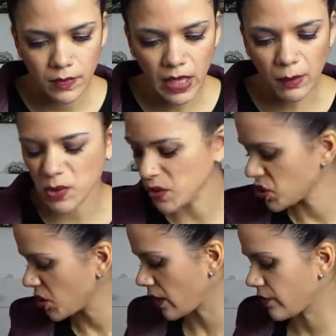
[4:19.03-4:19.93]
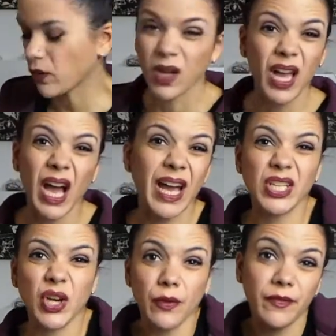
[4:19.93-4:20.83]
Yeah, which one do you go for?
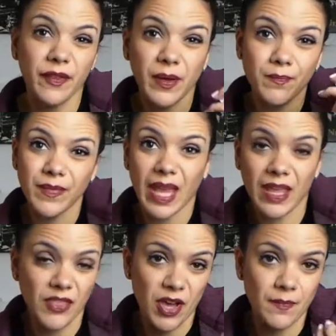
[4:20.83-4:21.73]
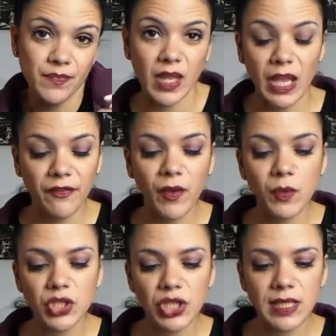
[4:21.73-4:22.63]
I'd go for either. If it
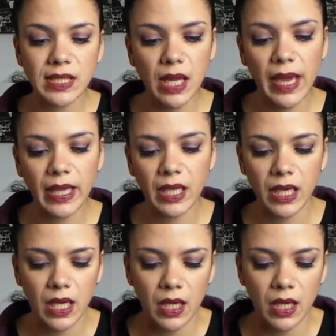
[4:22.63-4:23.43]
was just like